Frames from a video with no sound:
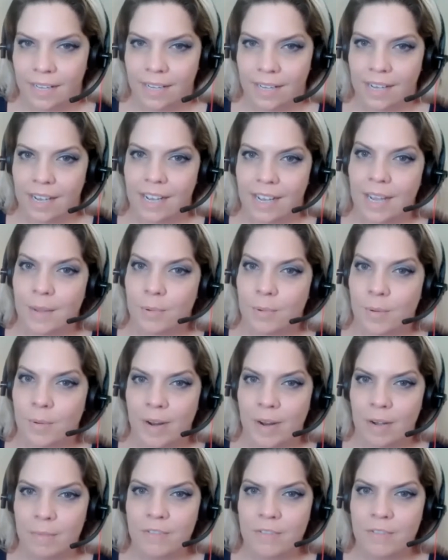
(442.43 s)
It
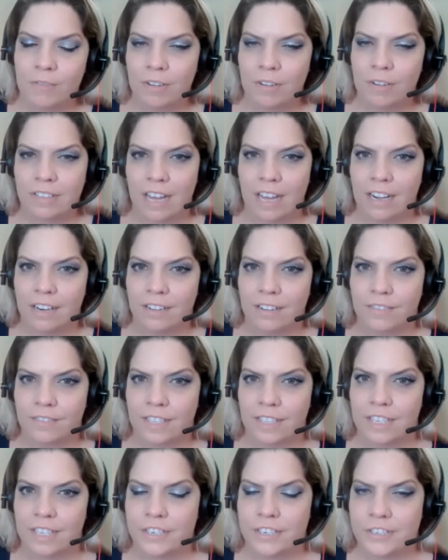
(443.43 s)
prepared me for a lot of
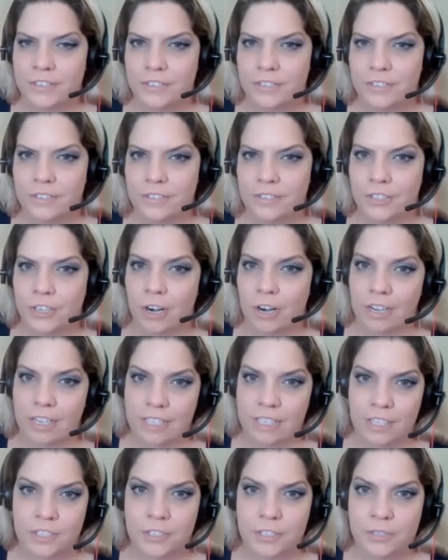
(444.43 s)
the jargon
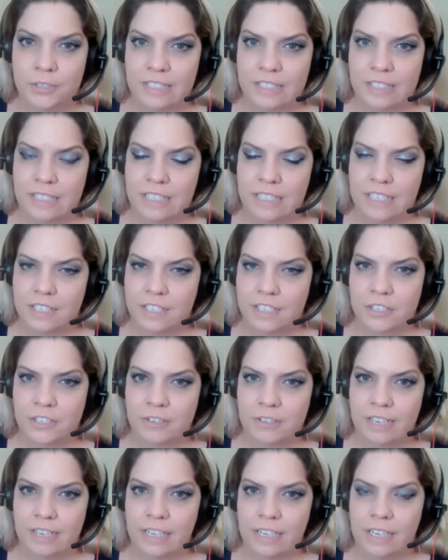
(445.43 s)
that's used in the
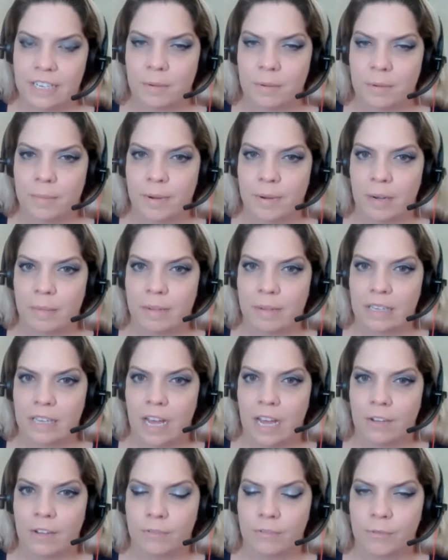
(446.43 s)
industry. It prepared me a
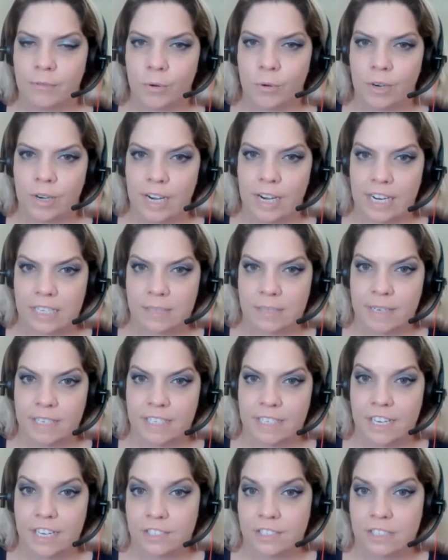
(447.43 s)
lot for
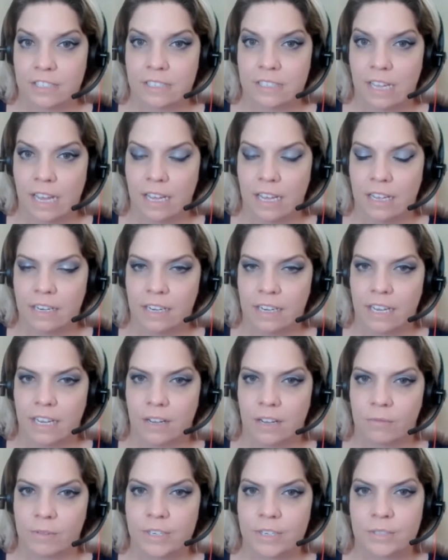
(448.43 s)
expectations set
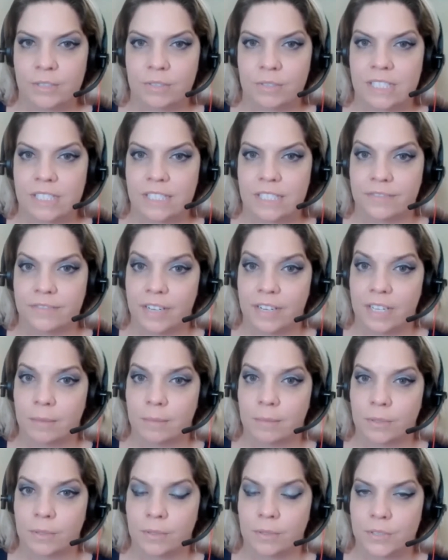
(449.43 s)
and resources
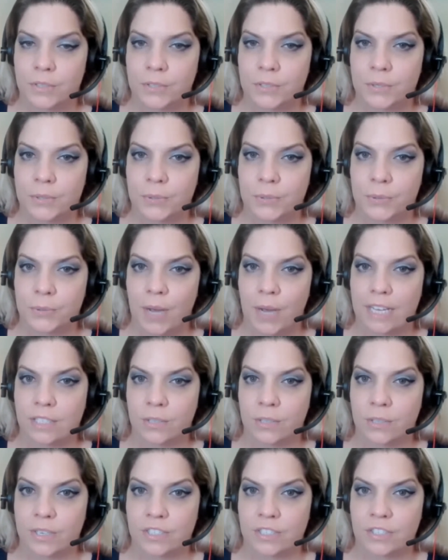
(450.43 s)
available to
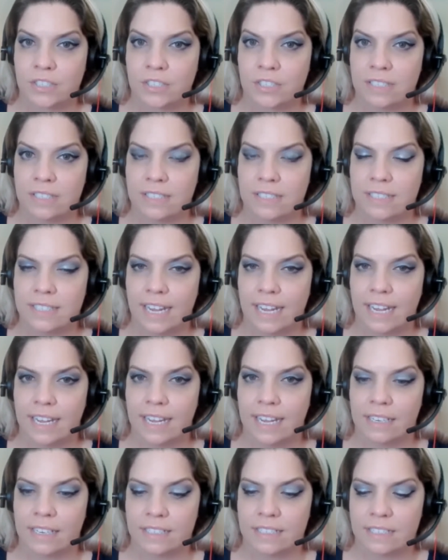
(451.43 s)
ask questions
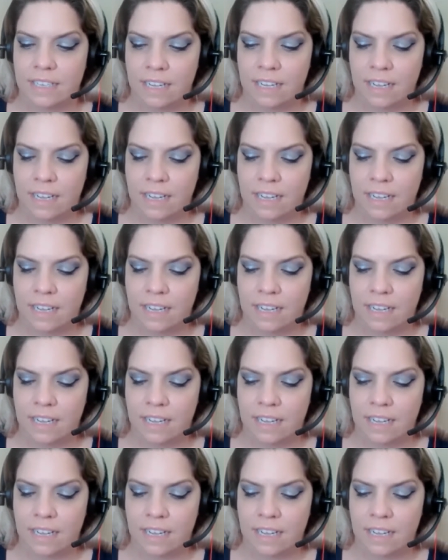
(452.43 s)
and